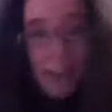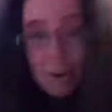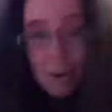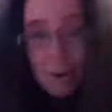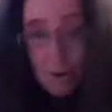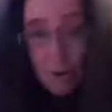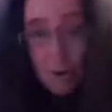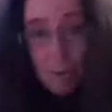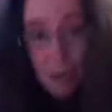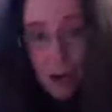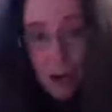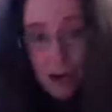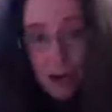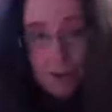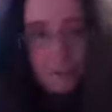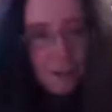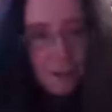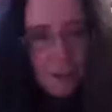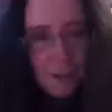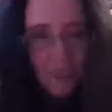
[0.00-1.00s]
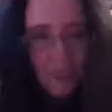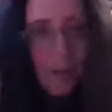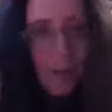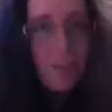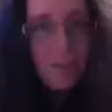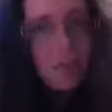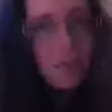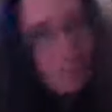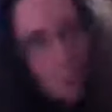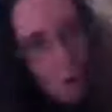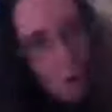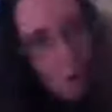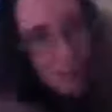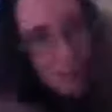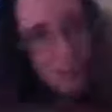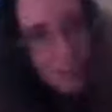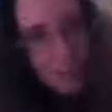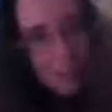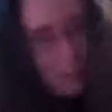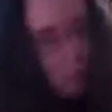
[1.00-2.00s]
O'Brien puzzle, and I'll know because
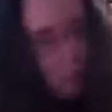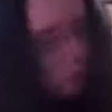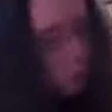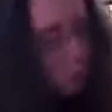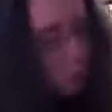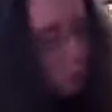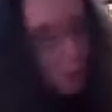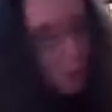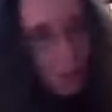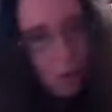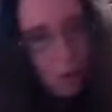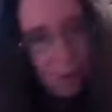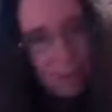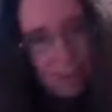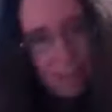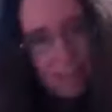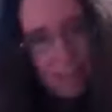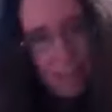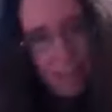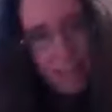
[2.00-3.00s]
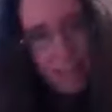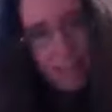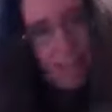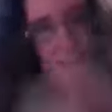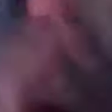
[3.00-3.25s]
they'll get a stupid note like that in it.